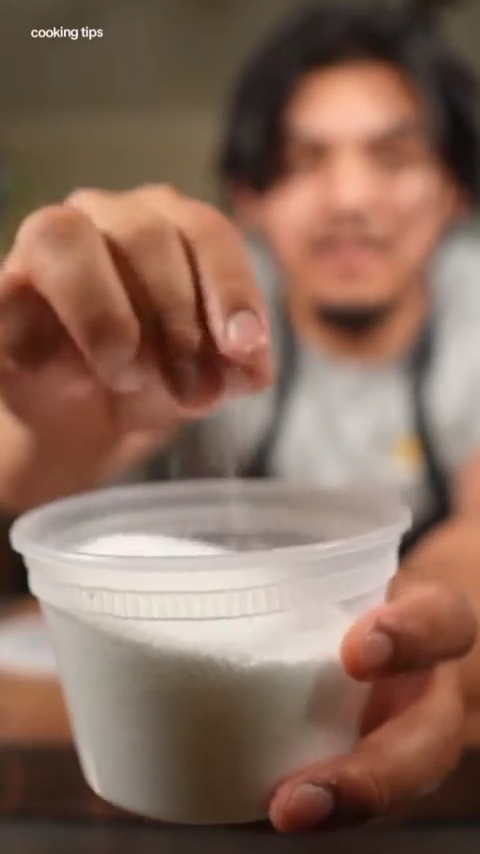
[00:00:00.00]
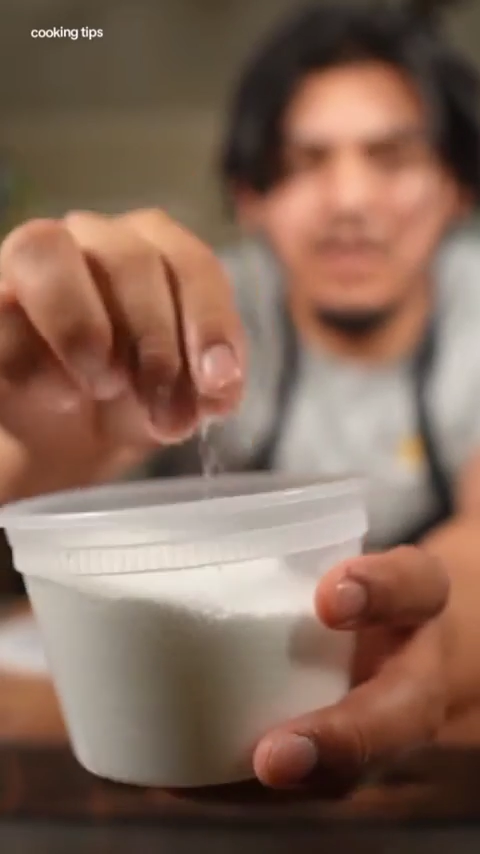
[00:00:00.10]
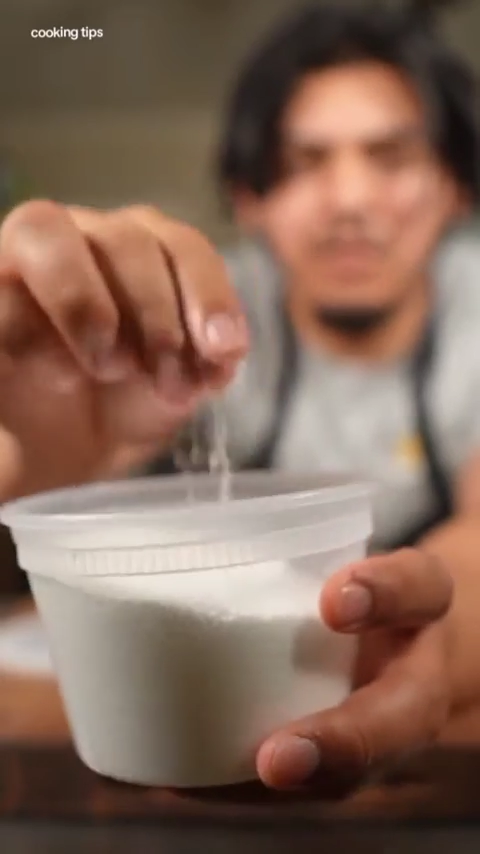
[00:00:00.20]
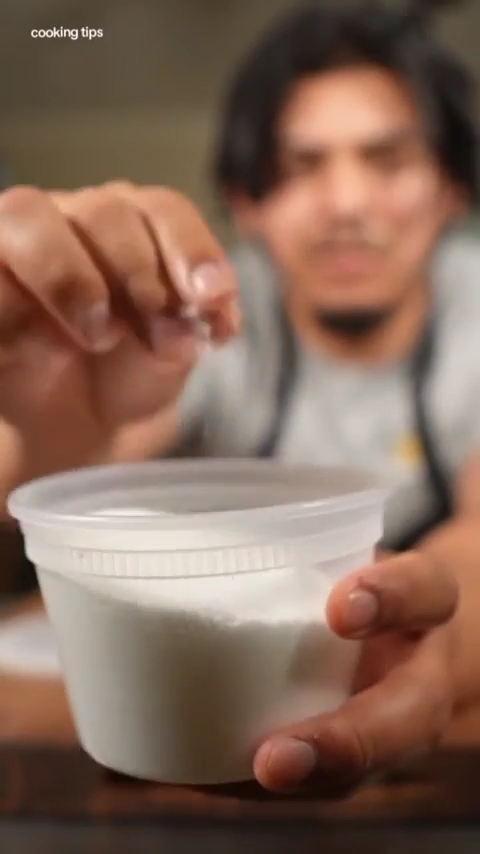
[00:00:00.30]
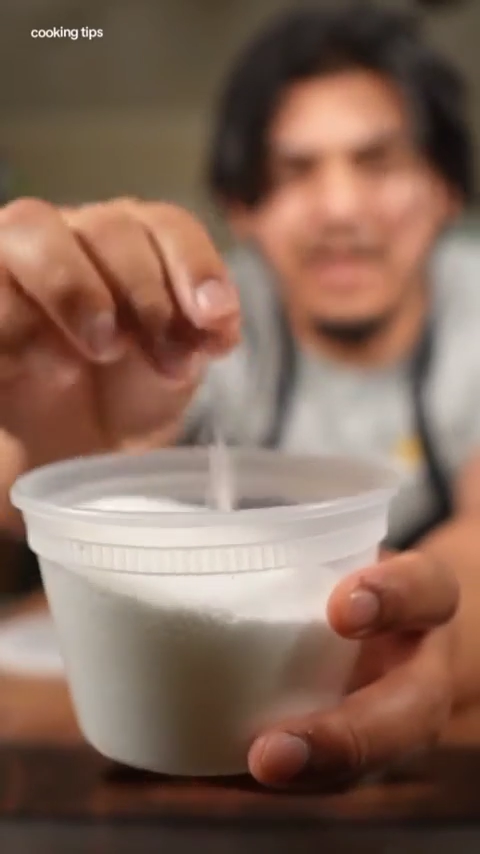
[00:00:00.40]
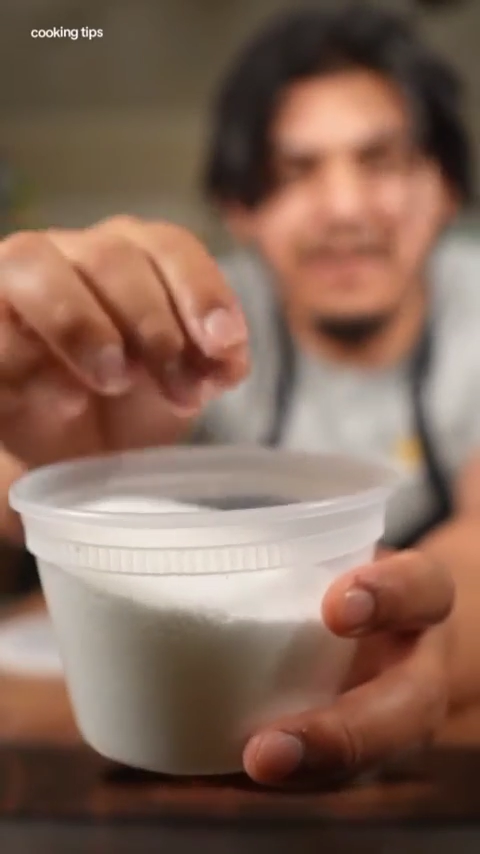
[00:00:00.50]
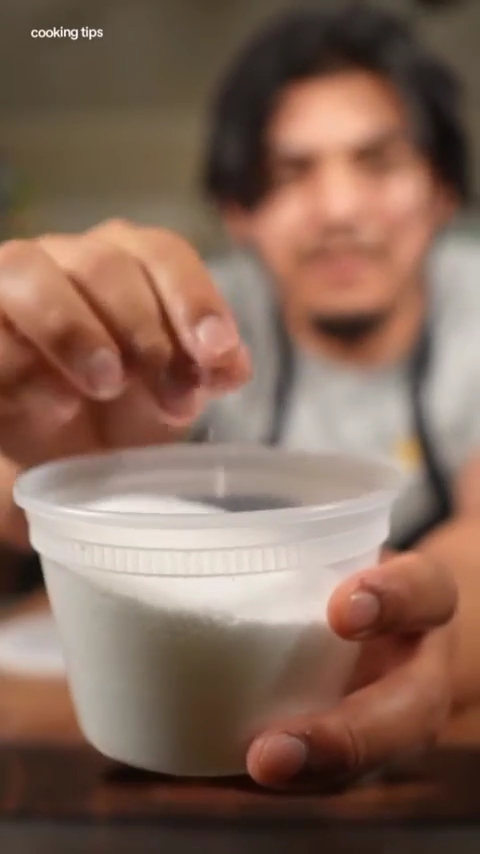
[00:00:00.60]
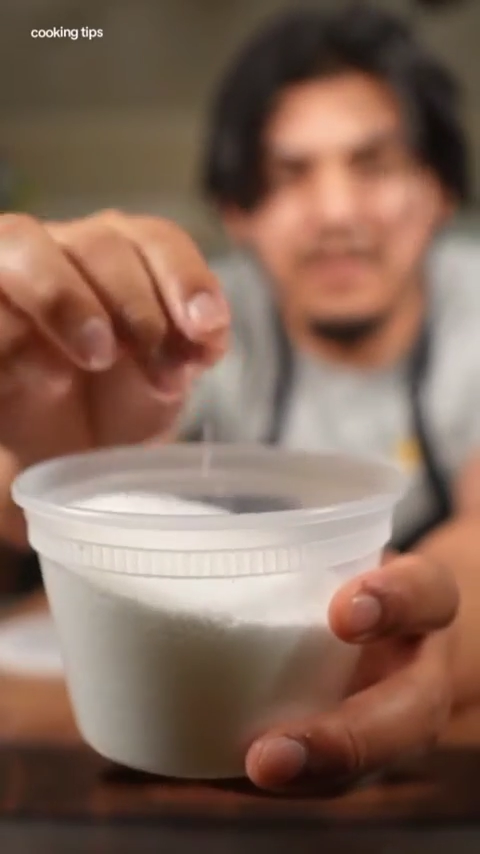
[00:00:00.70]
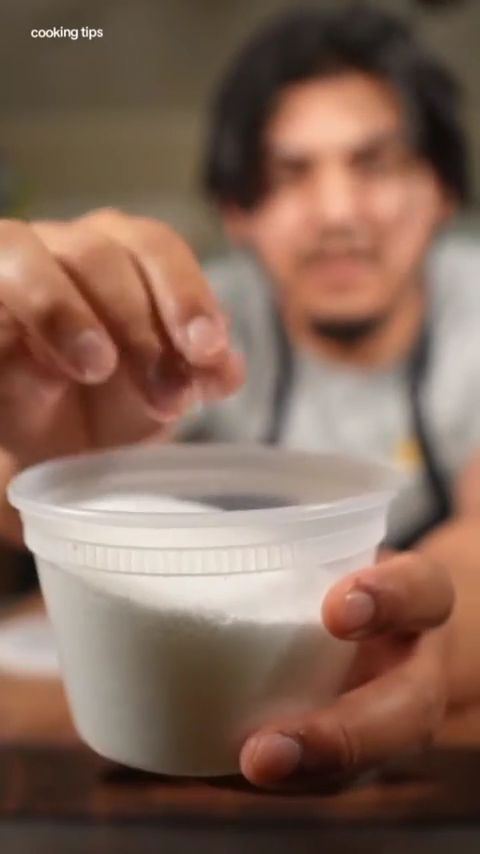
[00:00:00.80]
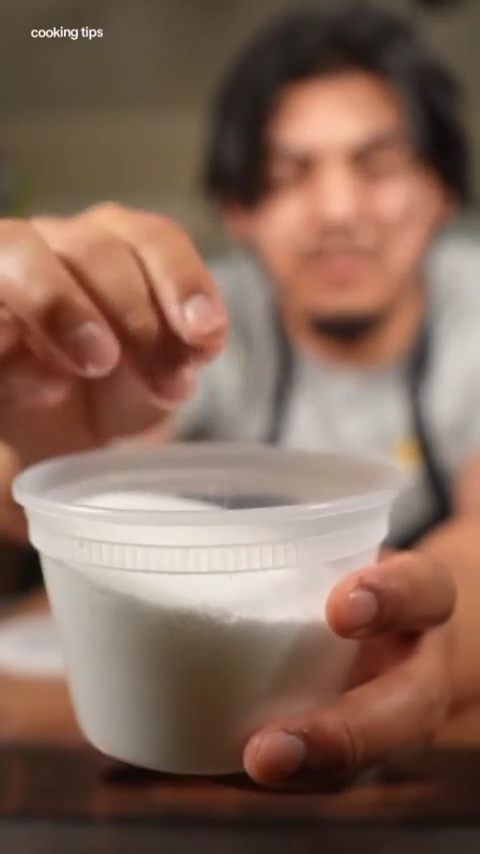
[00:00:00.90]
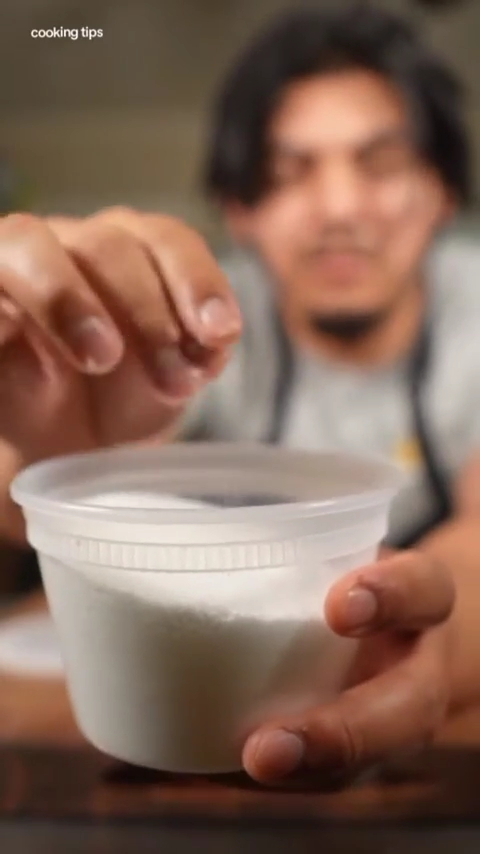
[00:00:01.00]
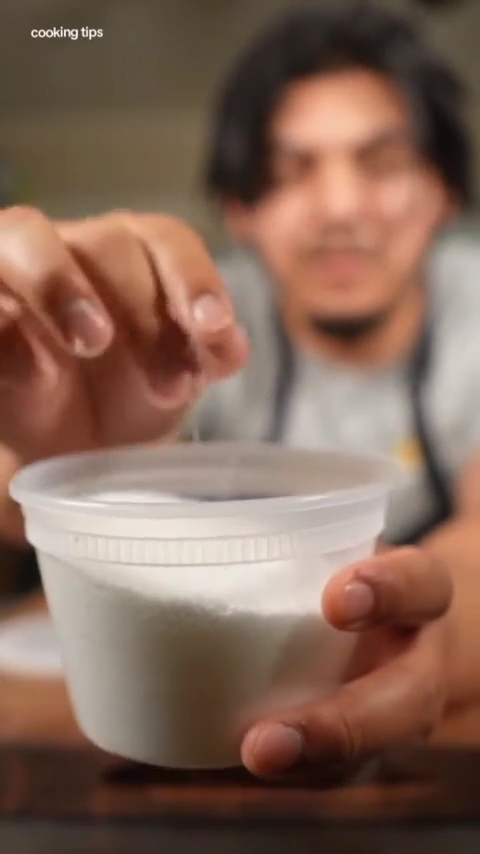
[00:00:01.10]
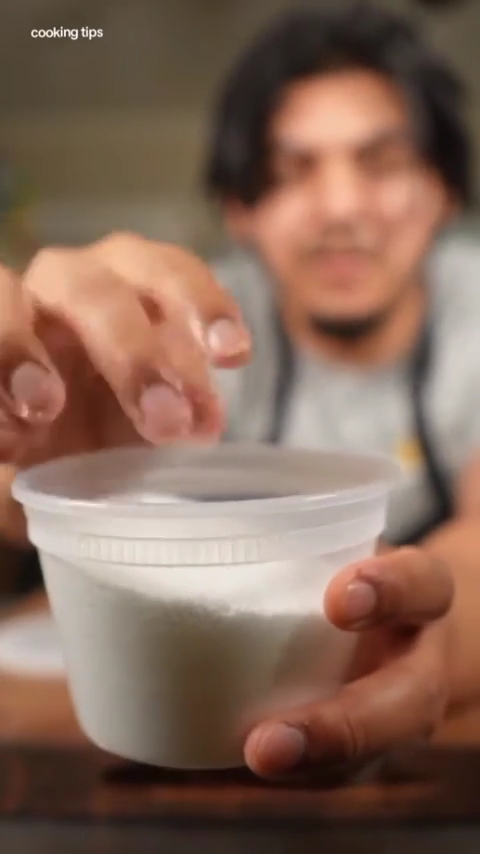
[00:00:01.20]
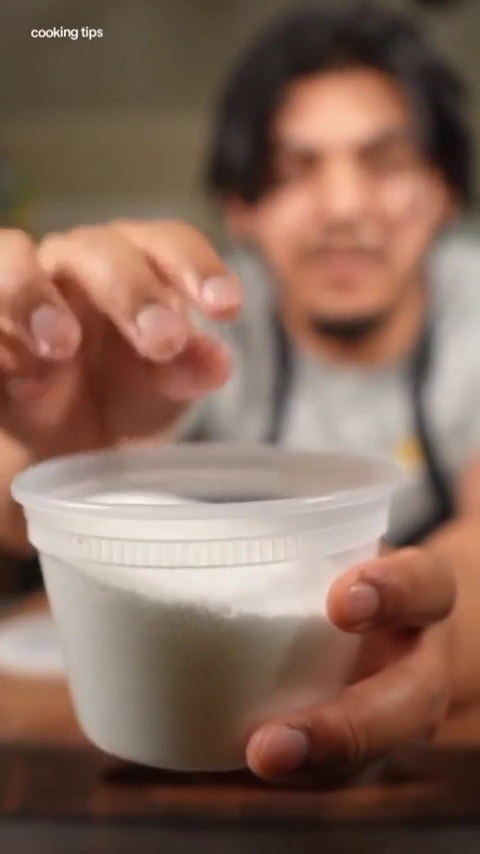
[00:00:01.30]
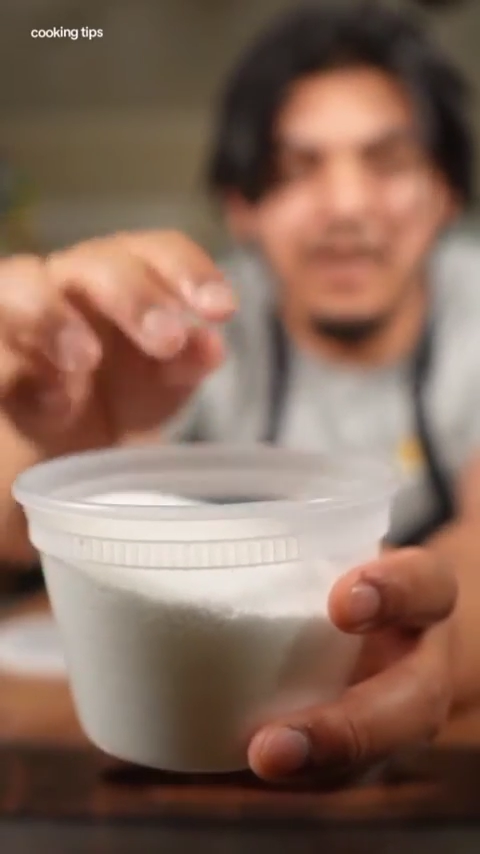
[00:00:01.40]
You don't really have to think too
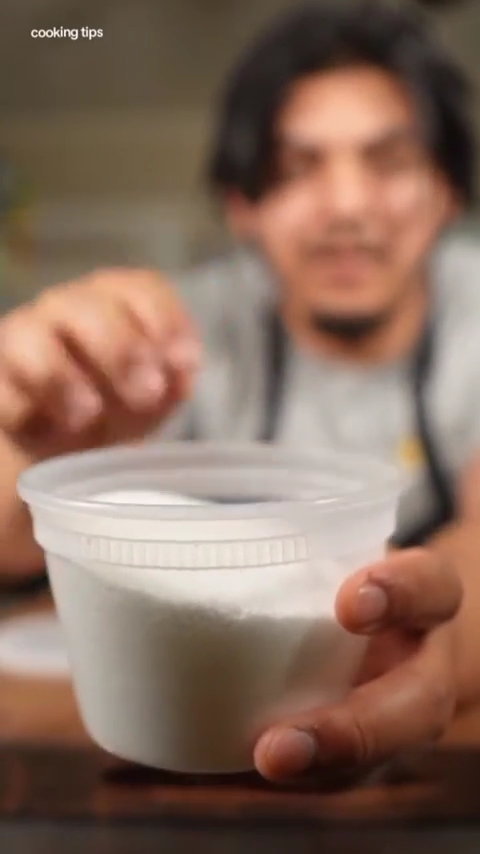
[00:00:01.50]
much about